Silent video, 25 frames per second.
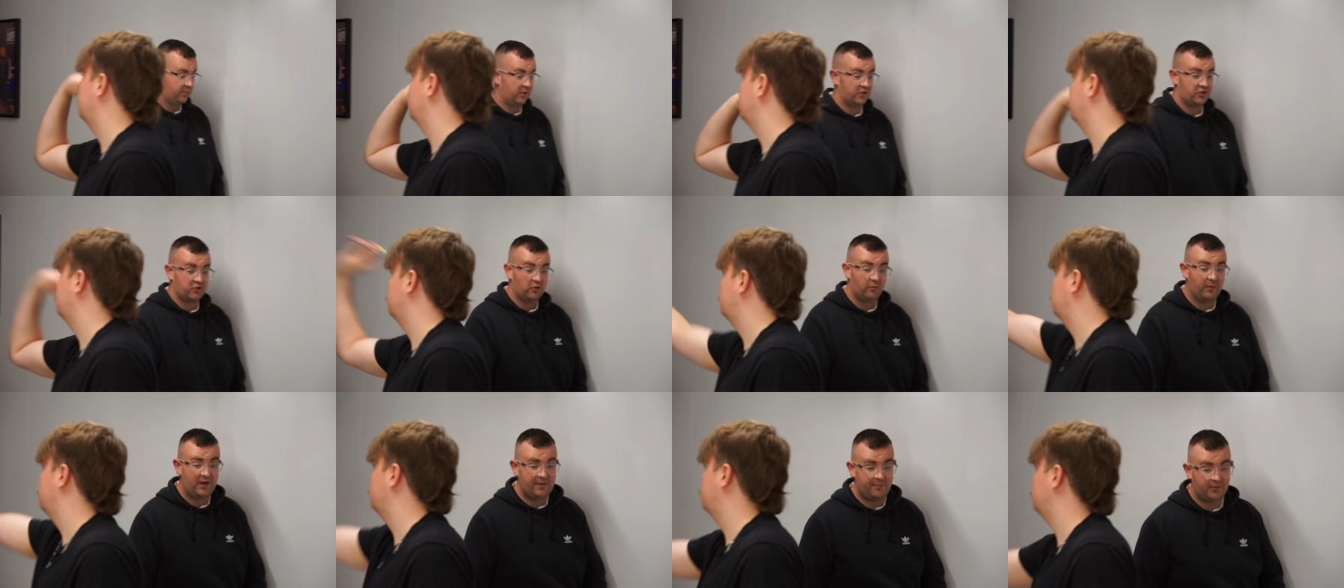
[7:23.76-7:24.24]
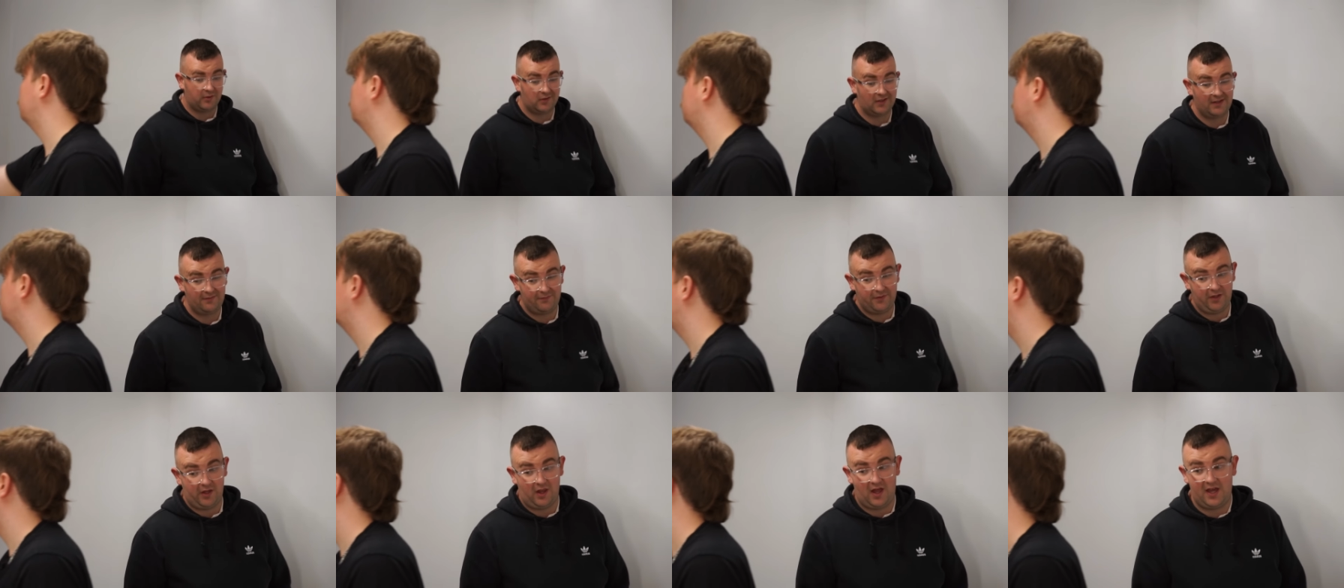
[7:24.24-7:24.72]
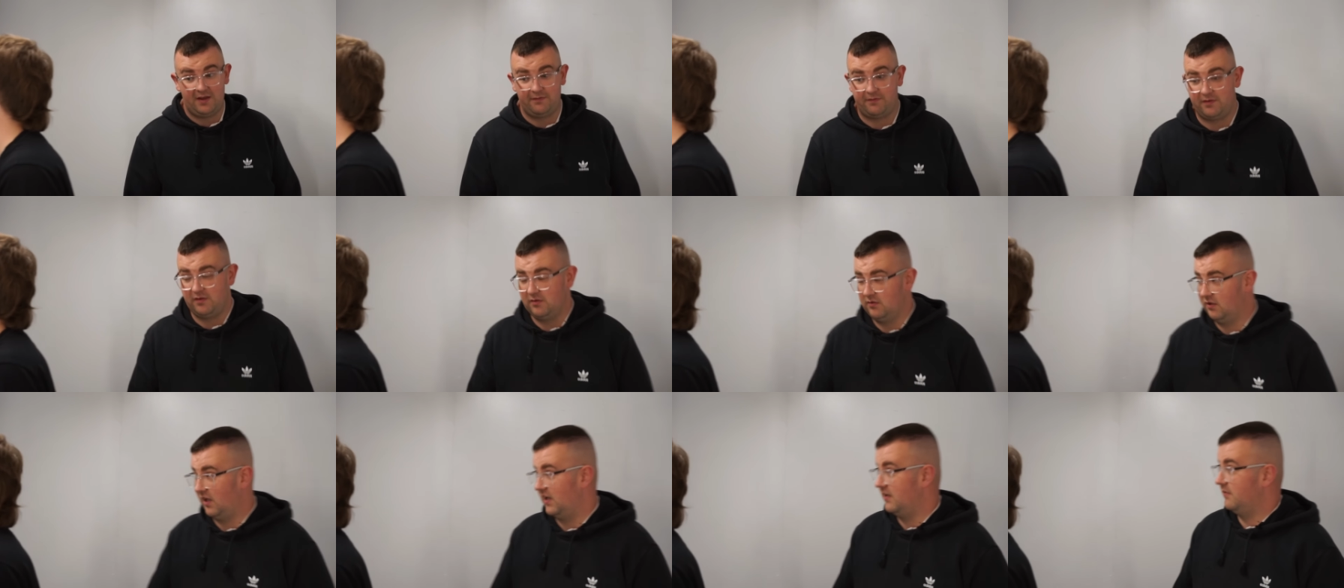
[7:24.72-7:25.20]
some people live their life,
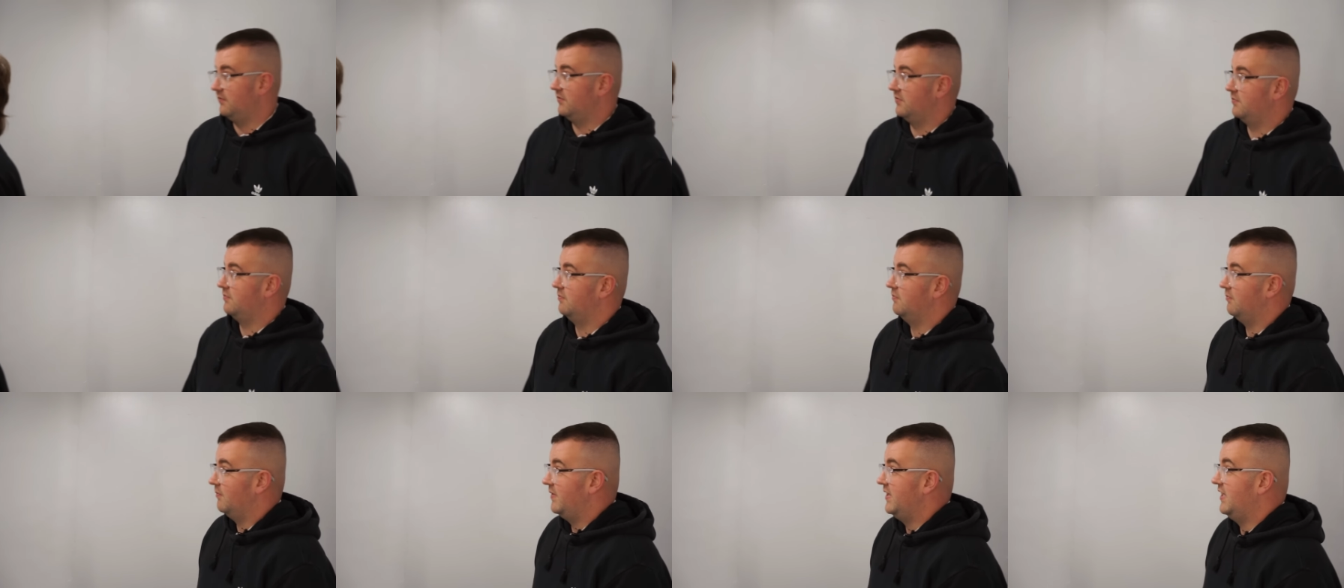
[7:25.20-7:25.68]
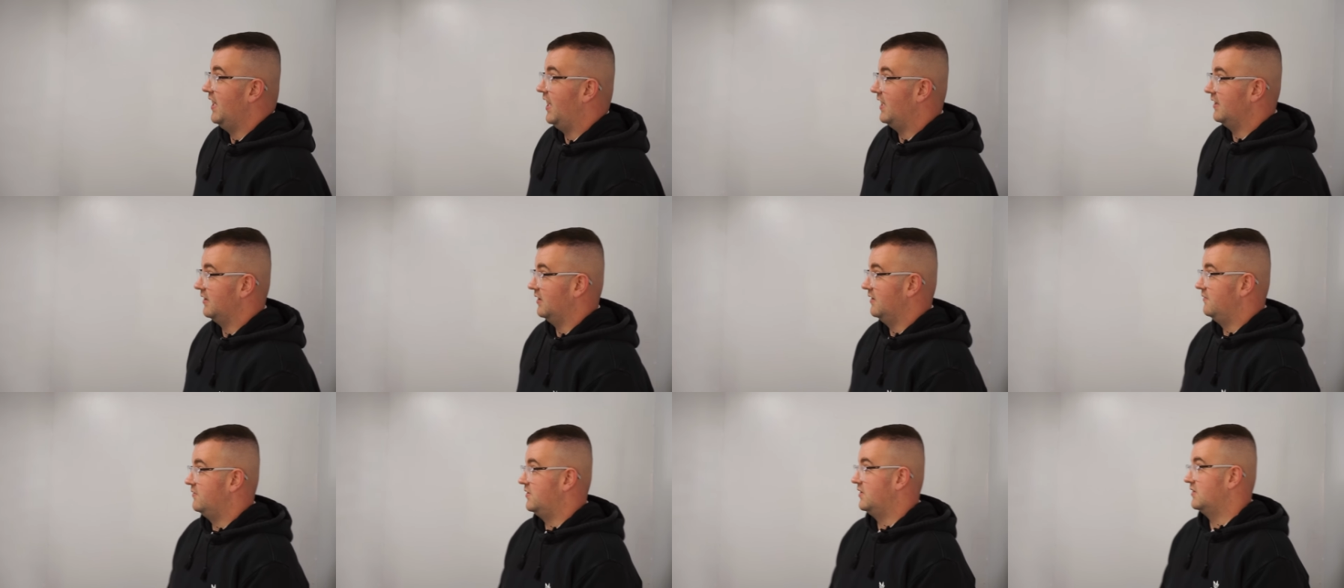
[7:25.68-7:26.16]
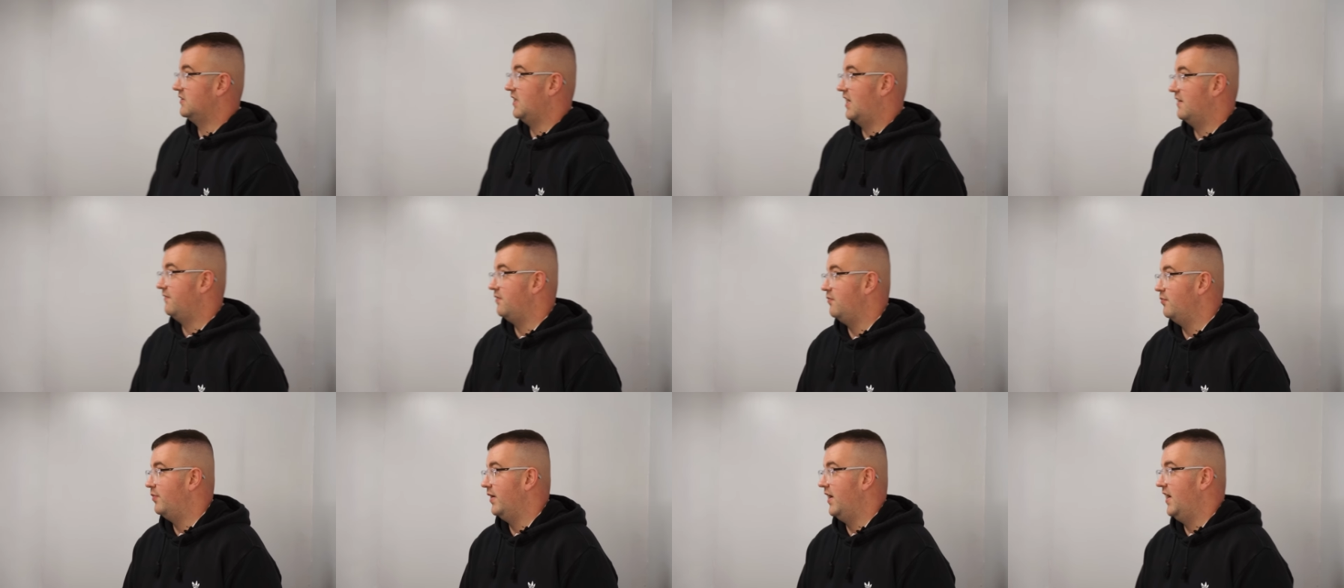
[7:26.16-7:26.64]
like my dad lives his
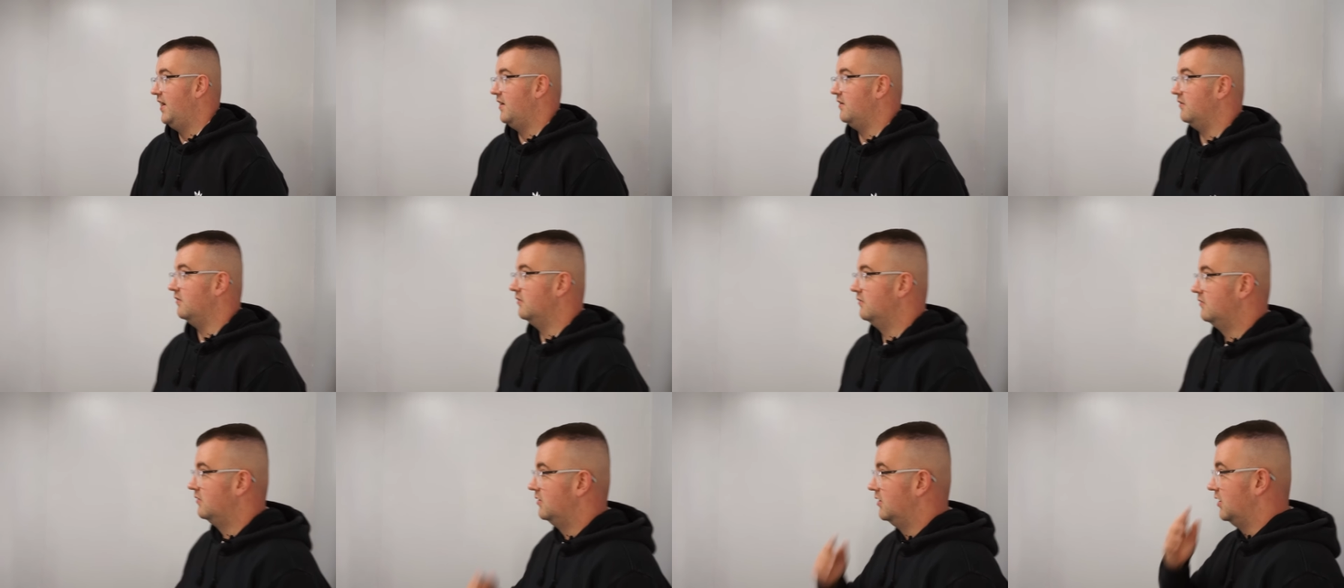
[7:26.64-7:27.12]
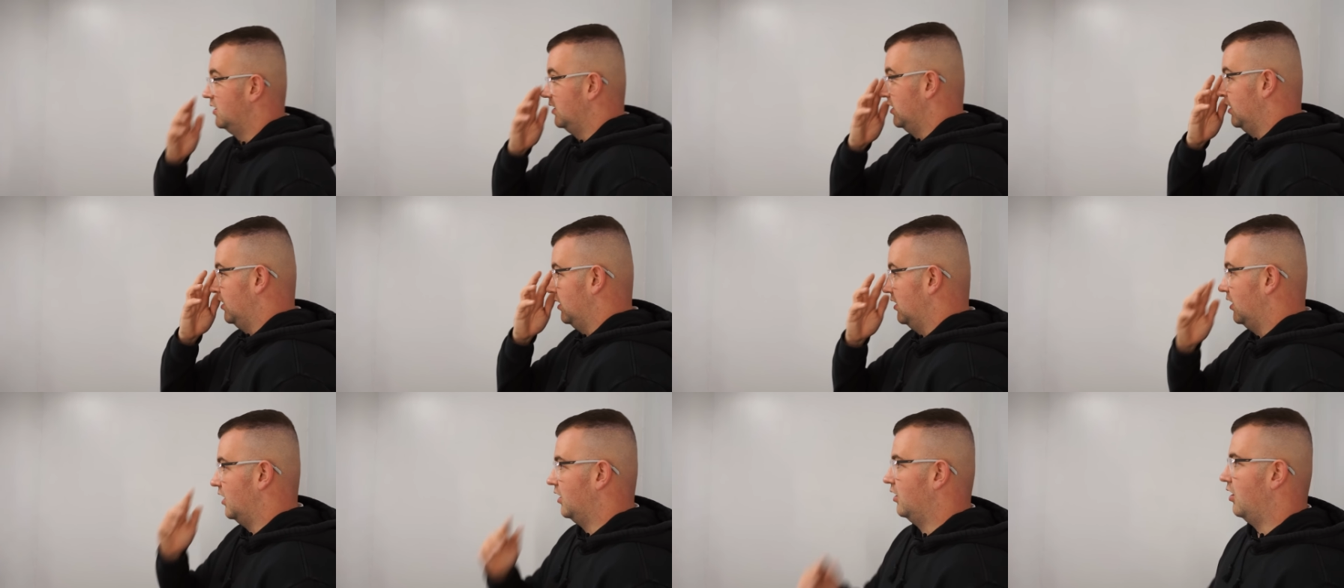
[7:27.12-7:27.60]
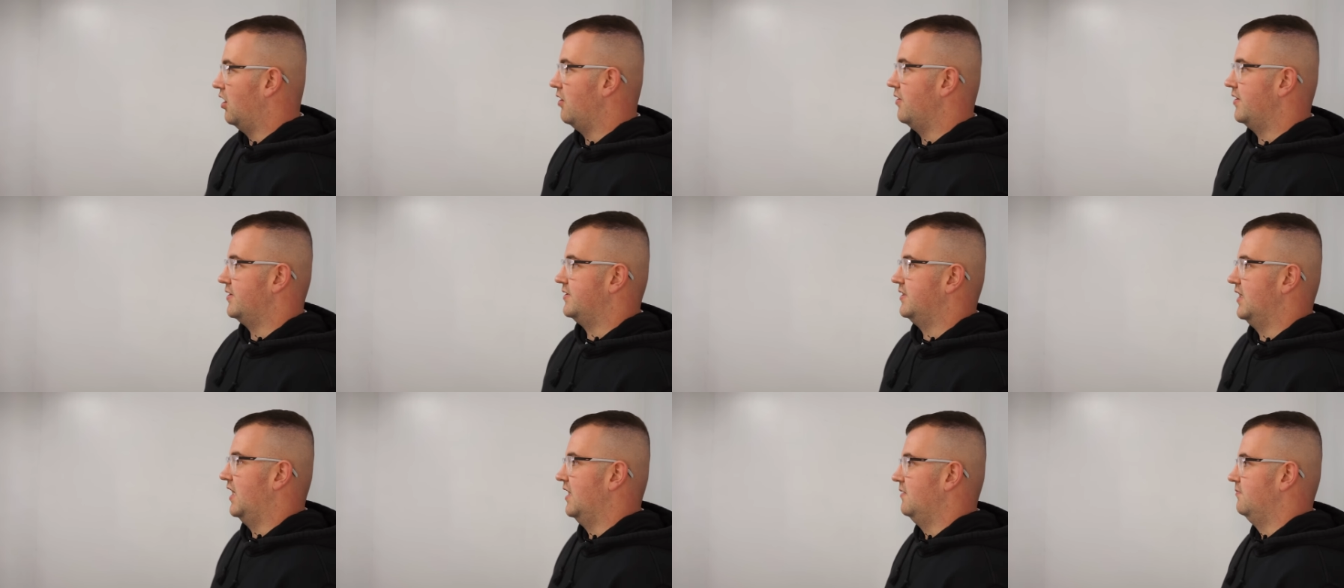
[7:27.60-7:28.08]
life in pain a lot of
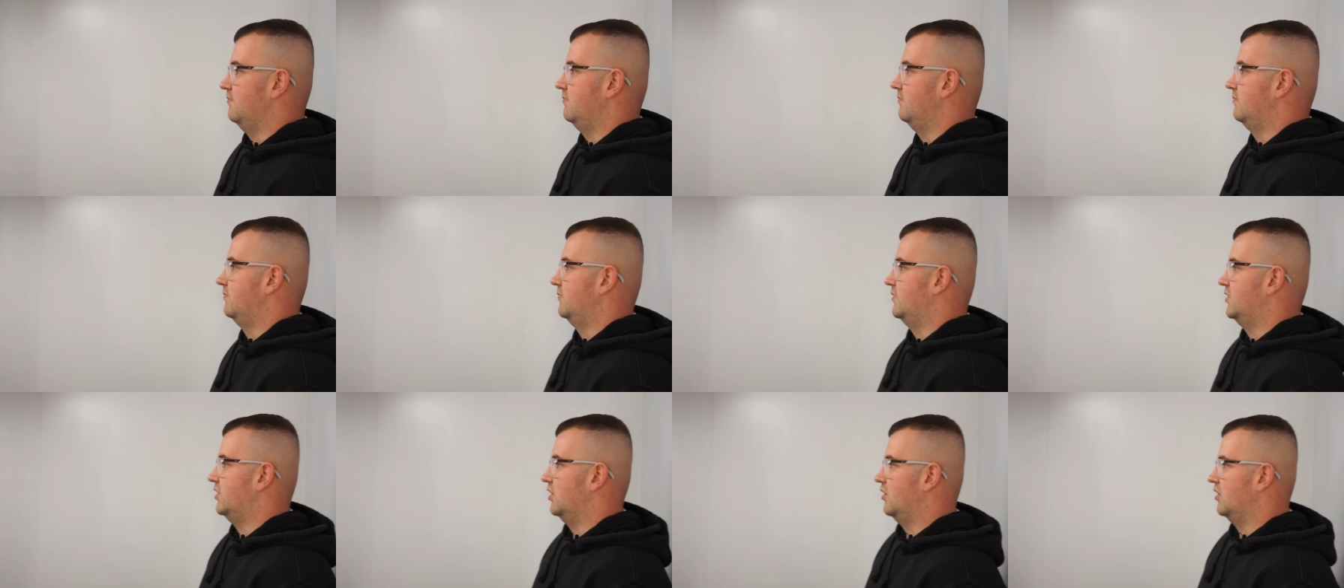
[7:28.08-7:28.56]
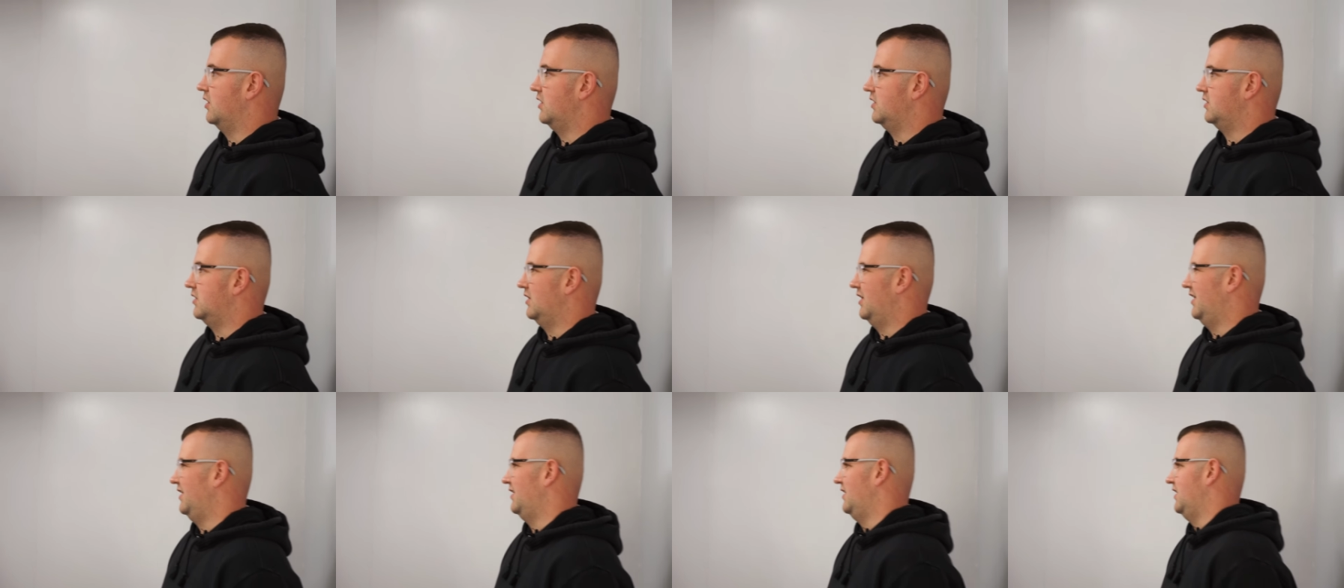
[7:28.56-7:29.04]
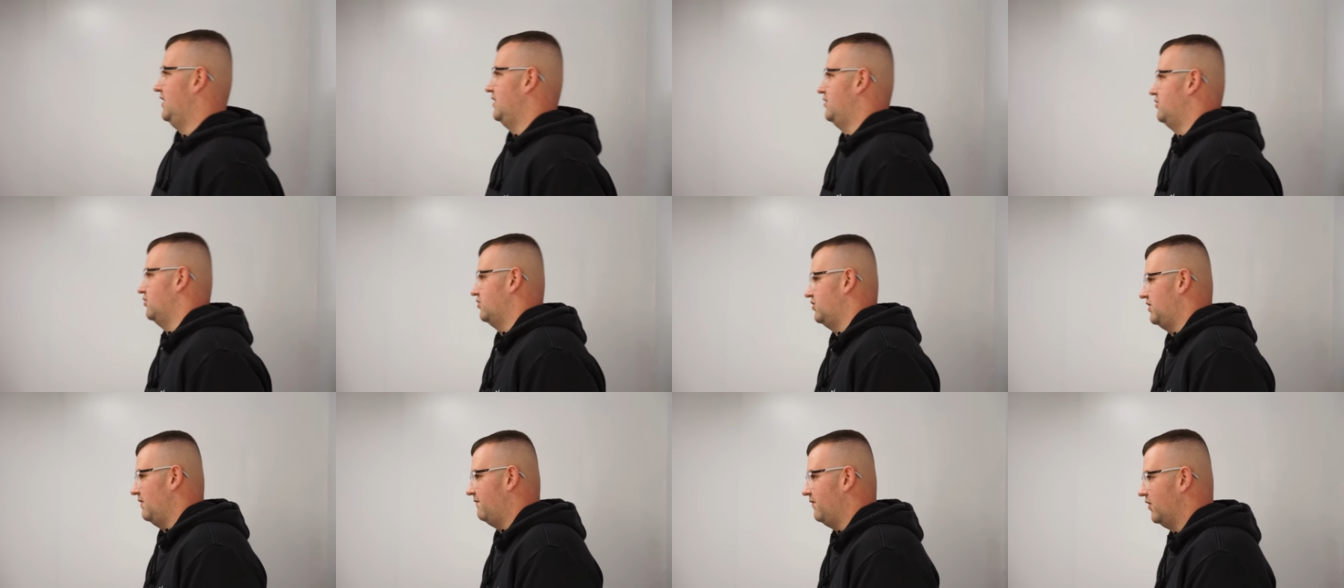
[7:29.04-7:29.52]
the time, so it's, it's
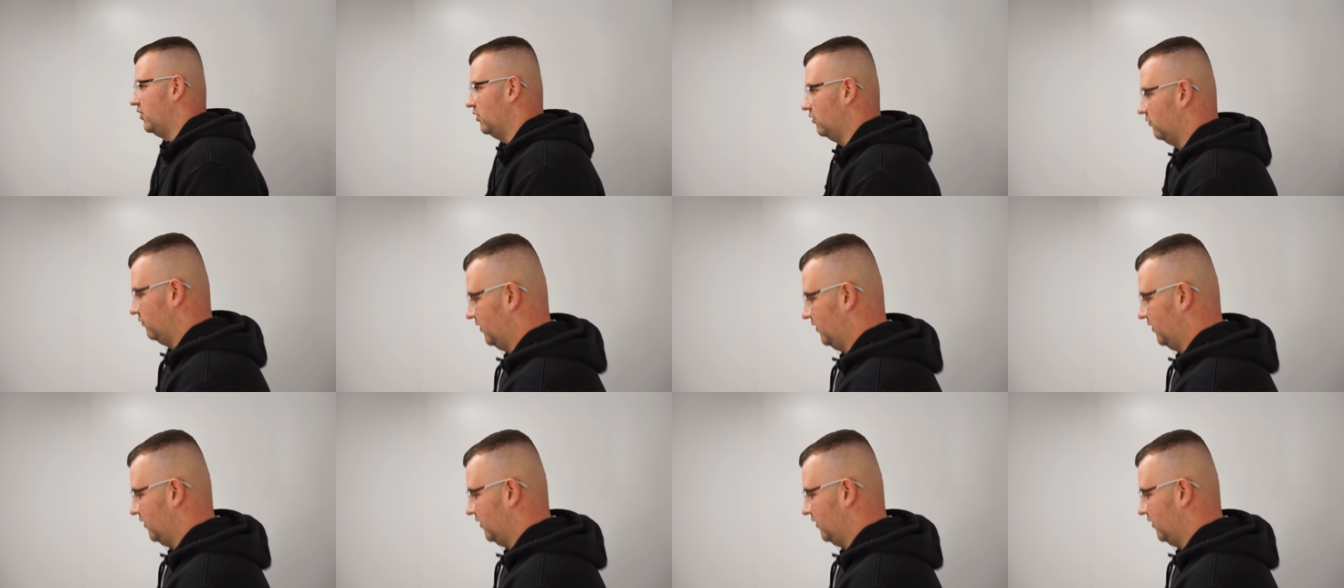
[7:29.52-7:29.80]
just difficult,